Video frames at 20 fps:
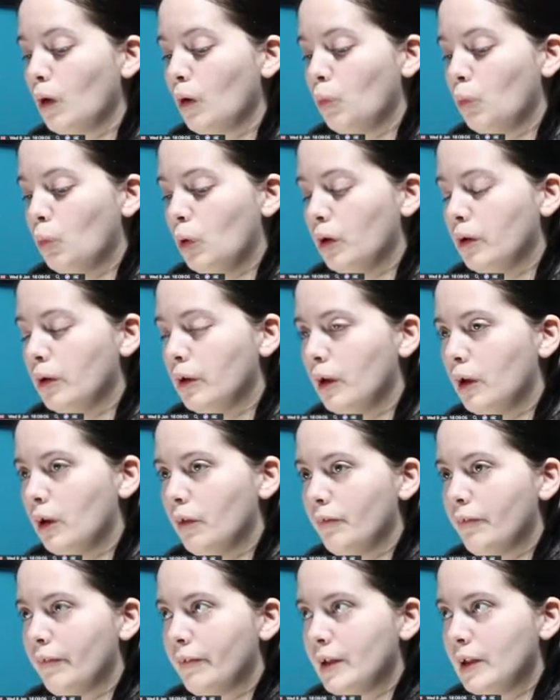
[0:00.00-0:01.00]
One
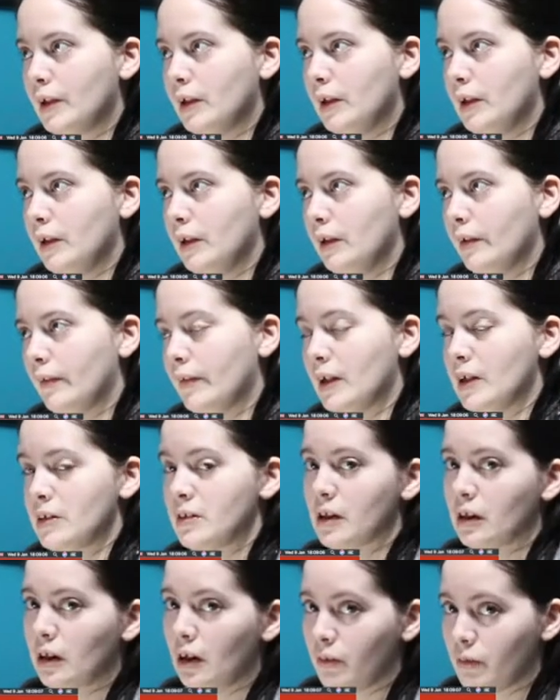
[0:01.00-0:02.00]
of the
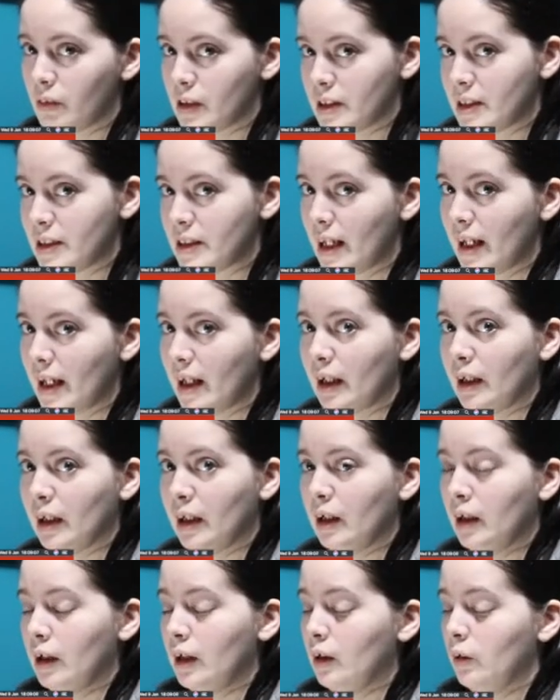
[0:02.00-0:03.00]
things I often say
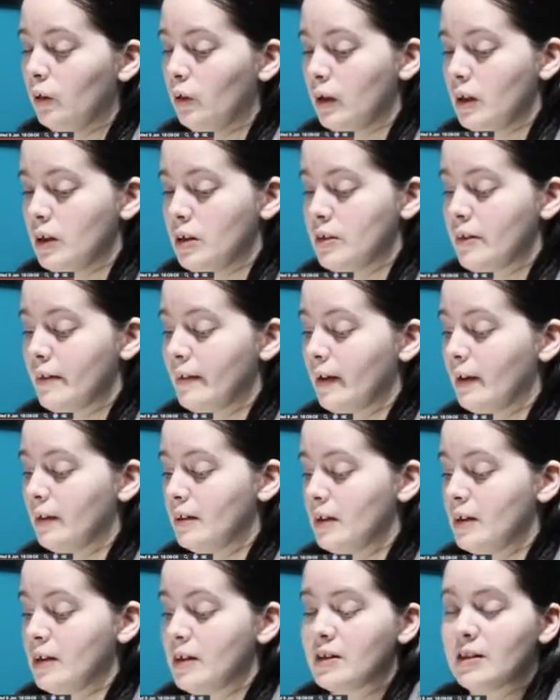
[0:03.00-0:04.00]
is that
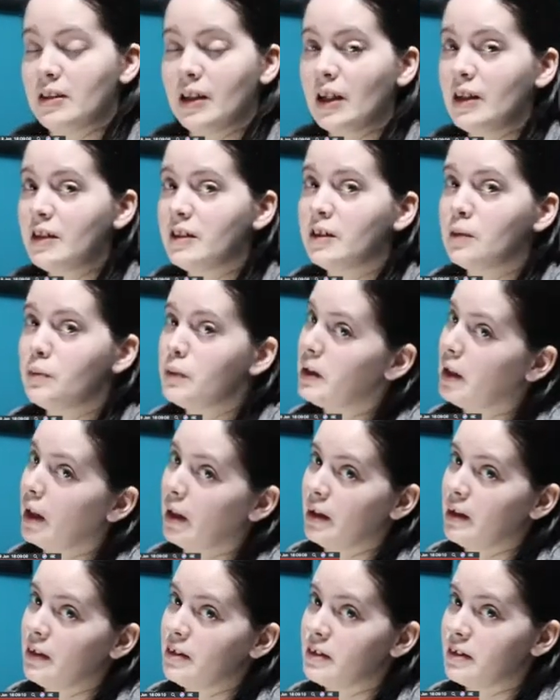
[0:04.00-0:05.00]
it's nice to be
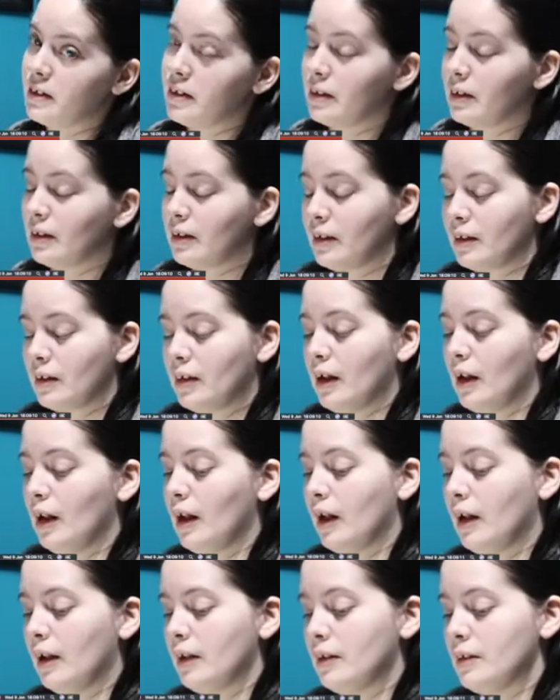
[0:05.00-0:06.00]
nice,
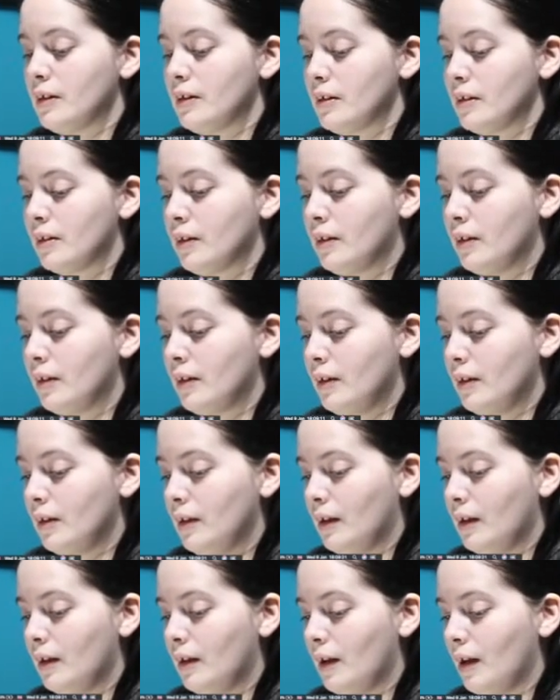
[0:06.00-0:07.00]
and
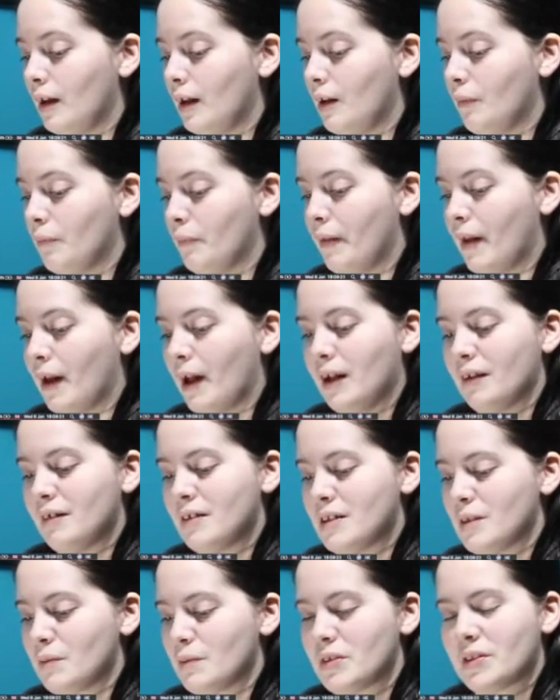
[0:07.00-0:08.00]
that
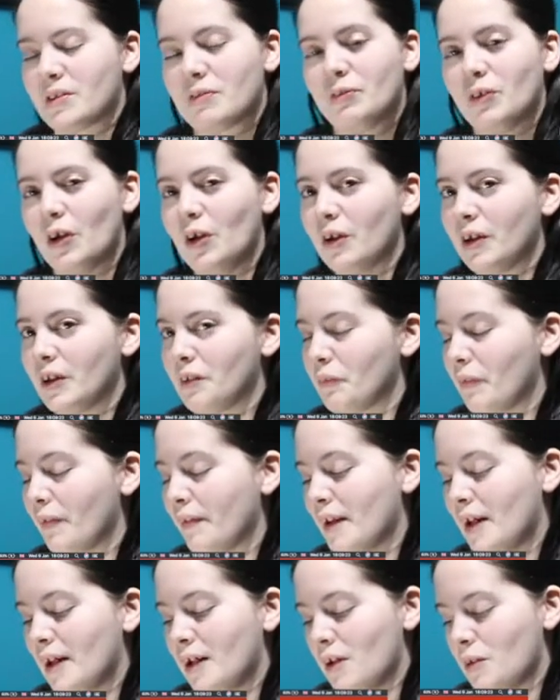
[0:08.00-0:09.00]
seems to fall into
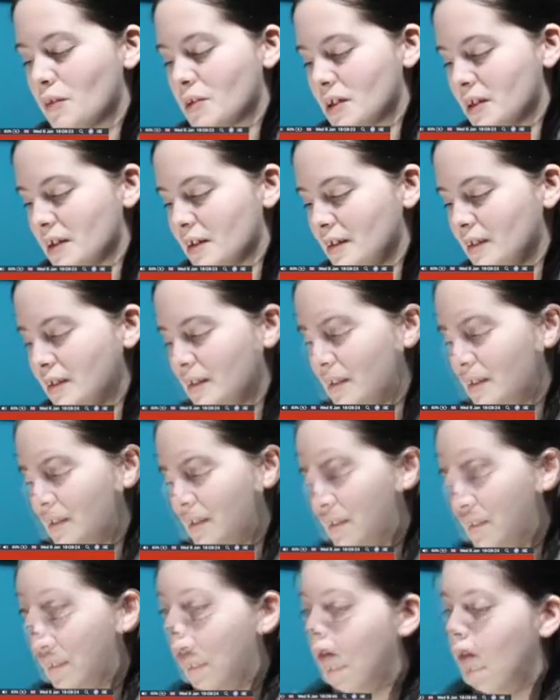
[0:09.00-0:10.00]
that option.
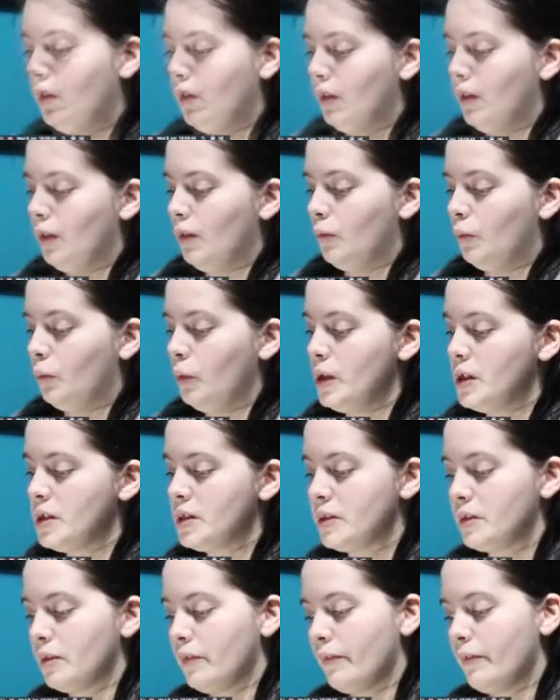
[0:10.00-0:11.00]

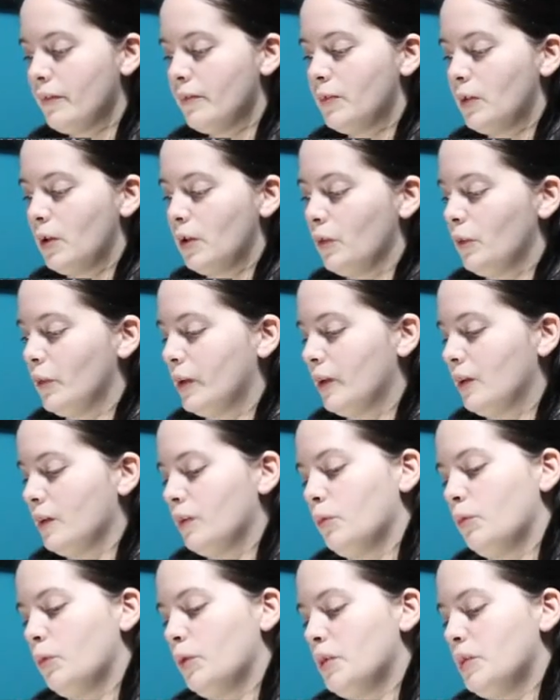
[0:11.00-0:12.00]
Which of the following
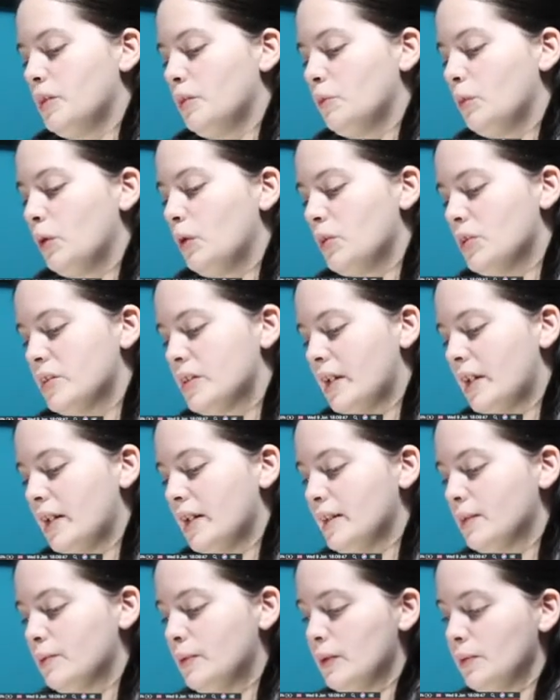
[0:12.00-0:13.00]
would you most
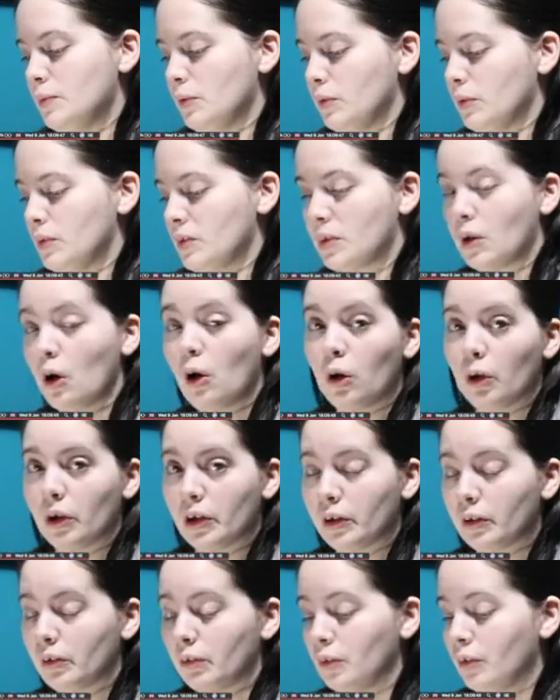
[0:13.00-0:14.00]
hate people to call
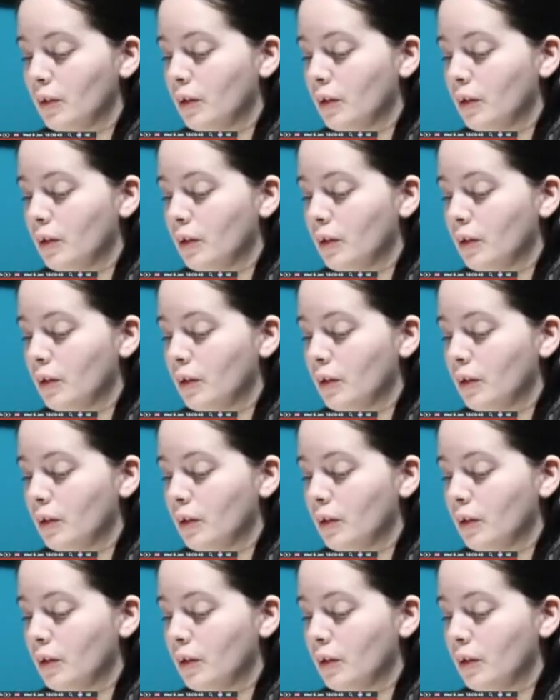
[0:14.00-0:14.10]
you?